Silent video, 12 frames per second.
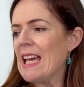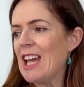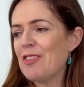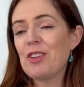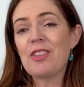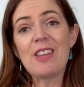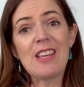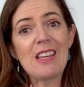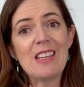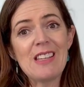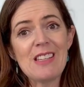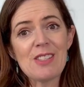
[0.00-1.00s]
Everything
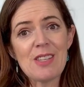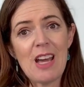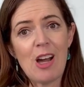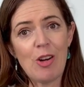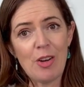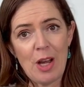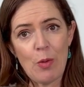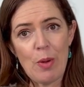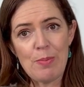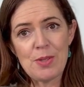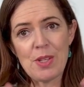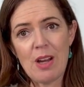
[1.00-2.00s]
is now on our
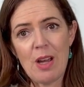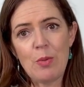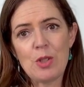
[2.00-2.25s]
website,